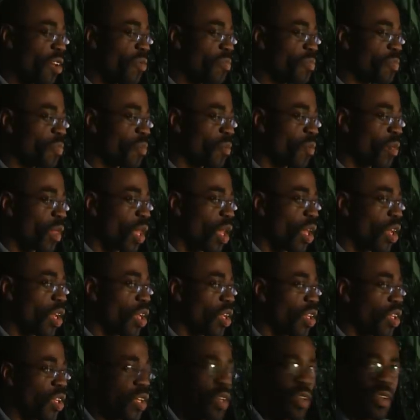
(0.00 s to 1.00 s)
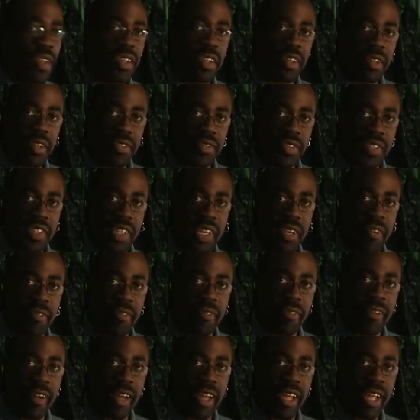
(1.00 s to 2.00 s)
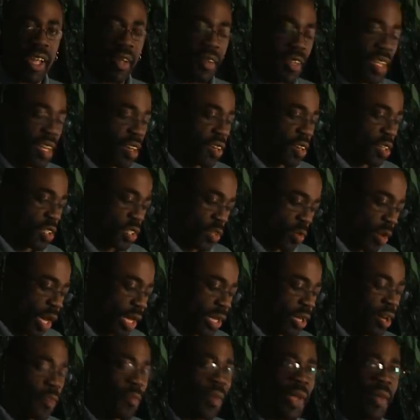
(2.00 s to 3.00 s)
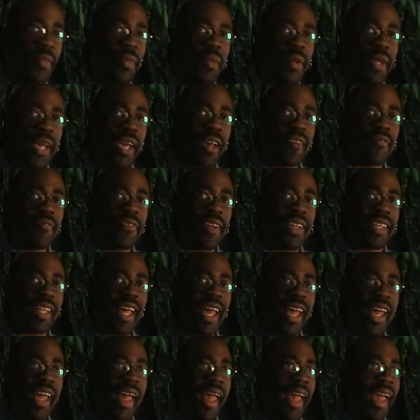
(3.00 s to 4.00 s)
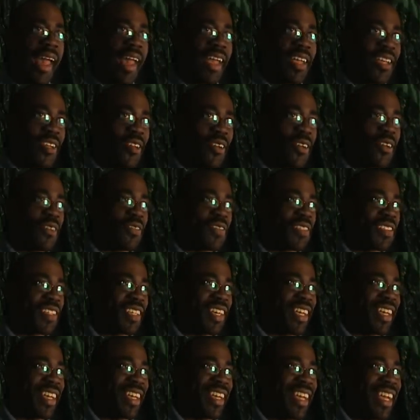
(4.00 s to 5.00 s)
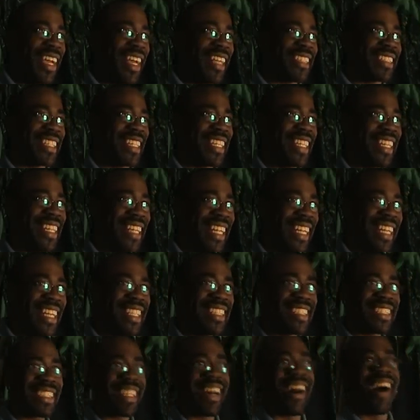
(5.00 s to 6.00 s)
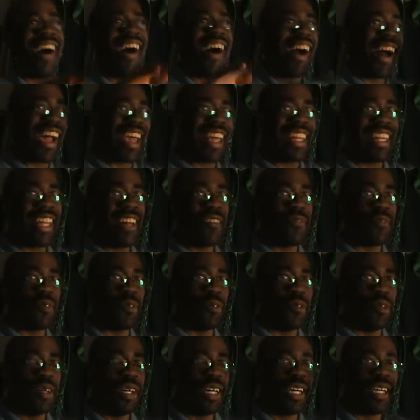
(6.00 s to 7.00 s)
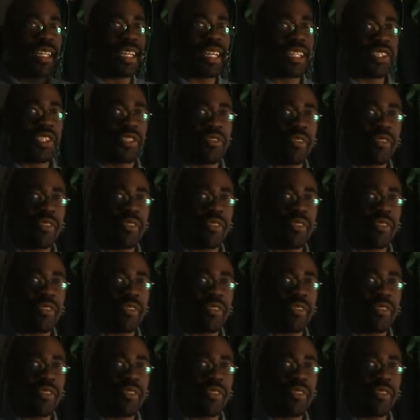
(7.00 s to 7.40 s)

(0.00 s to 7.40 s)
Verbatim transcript: um, U- UFC, right? Because quite a lot of people, yeah, think that UFC is clearly just a higher level than